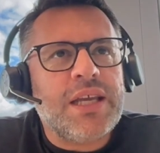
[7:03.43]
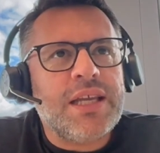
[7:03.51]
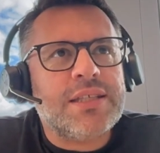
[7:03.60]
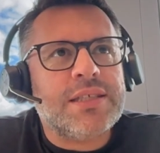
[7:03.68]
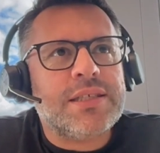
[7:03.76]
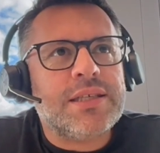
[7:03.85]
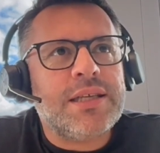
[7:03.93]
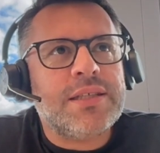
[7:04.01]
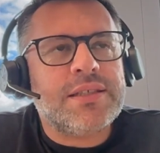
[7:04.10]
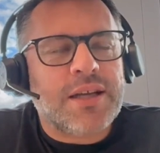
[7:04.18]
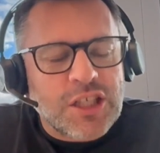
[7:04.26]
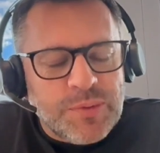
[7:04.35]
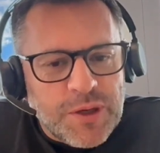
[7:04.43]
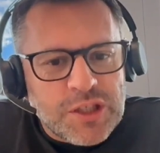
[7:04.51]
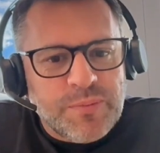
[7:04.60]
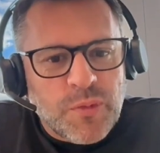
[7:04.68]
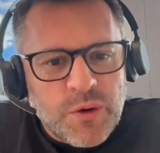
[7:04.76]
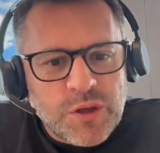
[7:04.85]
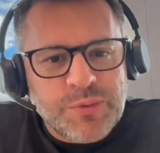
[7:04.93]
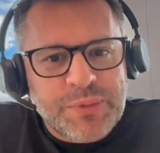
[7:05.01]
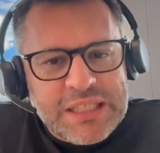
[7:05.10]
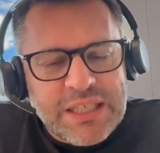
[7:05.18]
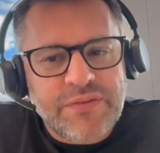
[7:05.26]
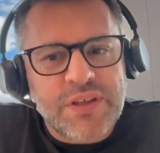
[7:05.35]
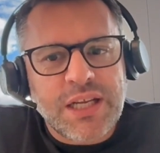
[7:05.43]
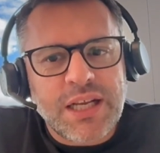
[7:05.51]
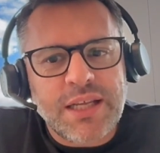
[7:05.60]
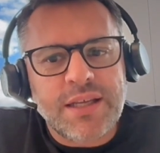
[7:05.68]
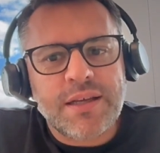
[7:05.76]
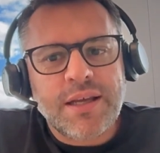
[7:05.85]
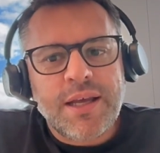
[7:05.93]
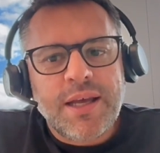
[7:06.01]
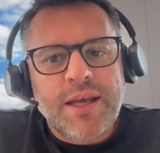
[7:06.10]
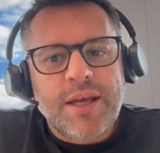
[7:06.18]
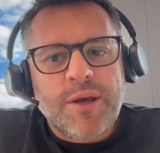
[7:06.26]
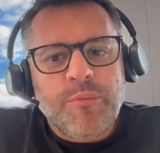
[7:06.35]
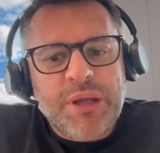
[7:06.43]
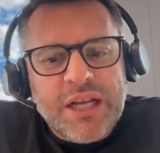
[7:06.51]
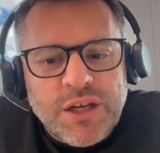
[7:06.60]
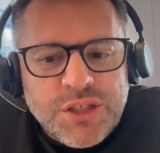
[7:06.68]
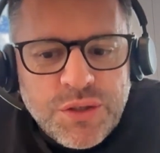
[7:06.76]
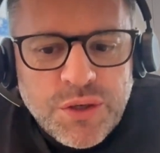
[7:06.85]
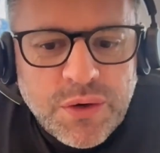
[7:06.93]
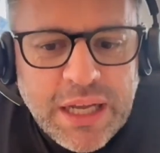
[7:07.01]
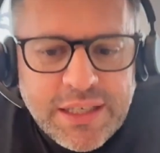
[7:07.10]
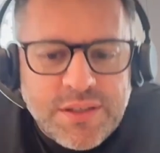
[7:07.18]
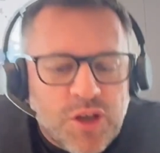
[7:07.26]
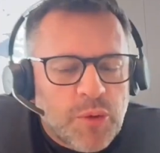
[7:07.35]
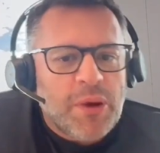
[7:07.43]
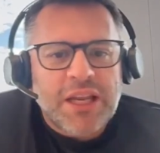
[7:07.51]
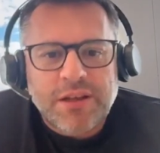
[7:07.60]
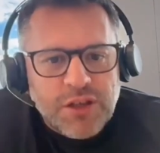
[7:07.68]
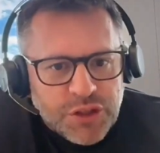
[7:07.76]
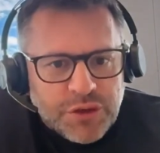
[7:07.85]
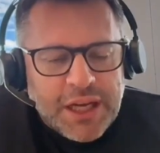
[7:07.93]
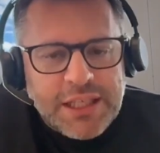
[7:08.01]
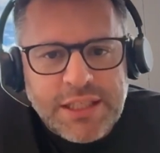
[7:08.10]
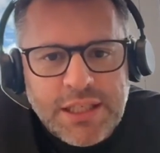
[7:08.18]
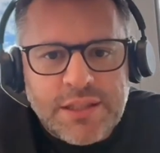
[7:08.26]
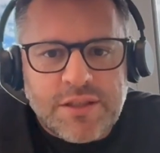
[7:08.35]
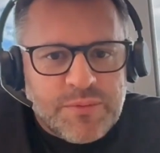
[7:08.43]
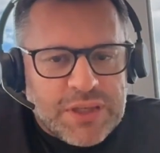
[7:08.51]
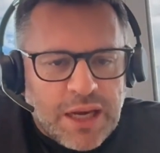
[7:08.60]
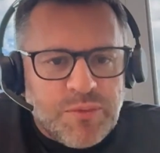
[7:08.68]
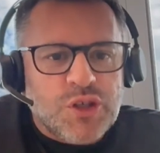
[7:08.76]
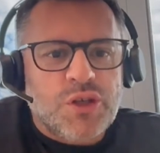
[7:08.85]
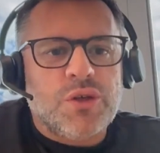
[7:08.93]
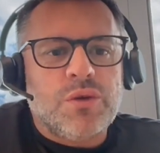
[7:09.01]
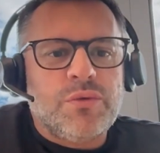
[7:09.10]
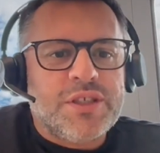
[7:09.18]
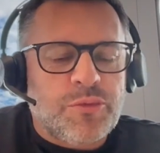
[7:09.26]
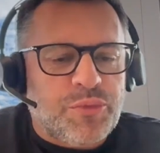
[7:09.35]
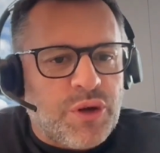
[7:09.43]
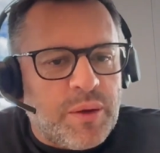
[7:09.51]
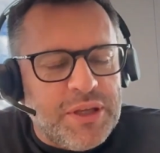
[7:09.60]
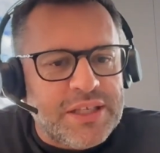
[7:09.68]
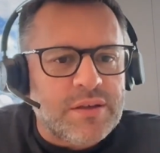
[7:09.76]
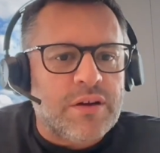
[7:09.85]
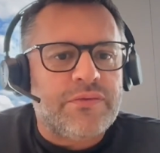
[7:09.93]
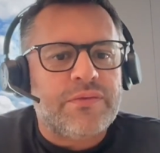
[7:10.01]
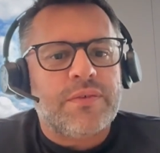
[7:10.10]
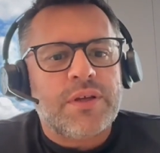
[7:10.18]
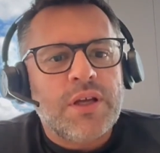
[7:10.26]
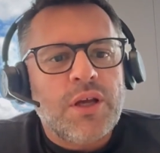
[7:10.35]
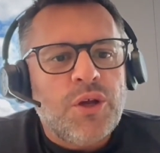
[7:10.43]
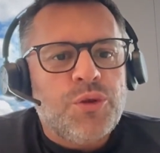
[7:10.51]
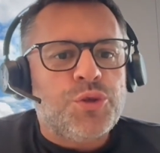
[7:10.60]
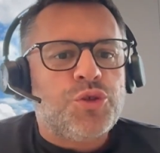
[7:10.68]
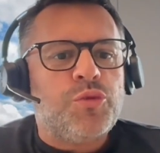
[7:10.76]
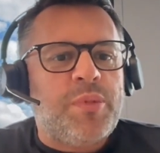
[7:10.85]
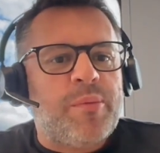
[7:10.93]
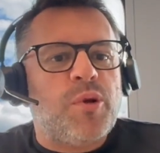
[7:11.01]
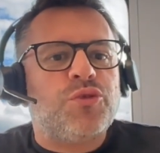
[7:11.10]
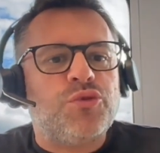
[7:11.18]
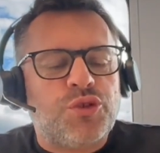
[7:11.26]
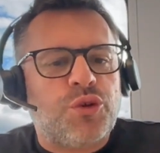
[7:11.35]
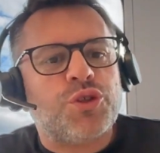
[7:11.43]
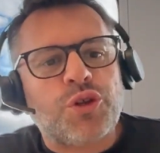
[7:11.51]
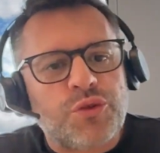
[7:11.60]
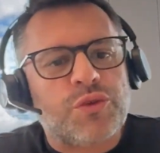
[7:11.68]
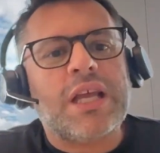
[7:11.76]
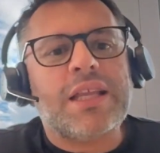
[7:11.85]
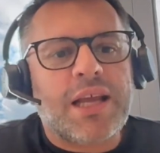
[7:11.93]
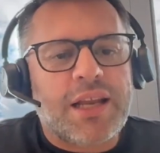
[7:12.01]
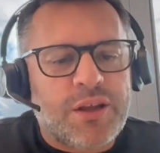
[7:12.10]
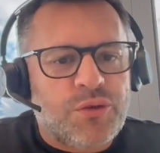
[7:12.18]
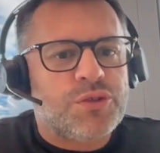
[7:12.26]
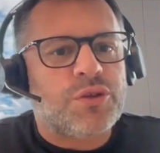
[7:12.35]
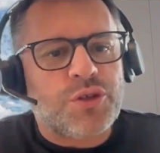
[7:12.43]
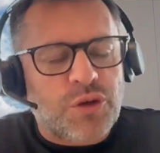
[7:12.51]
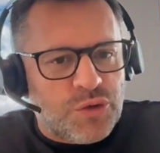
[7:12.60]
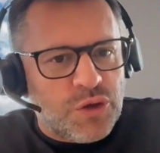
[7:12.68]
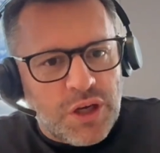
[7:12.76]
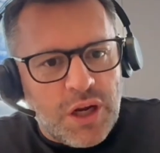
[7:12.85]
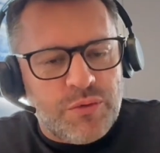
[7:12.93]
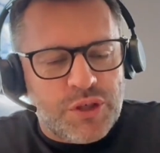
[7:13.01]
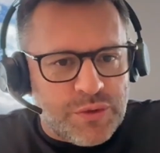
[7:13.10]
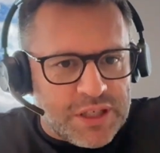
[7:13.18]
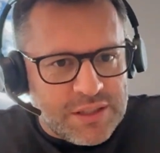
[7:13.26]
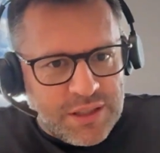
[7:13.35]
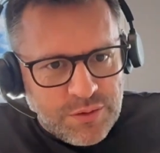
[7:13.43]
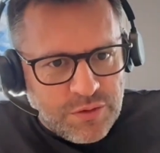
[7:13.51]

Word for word: think it's in thoughtspot more specifically because you know like the company got created some times ago with the premise of you should be able to search on your data like you search on Google, which was yeah.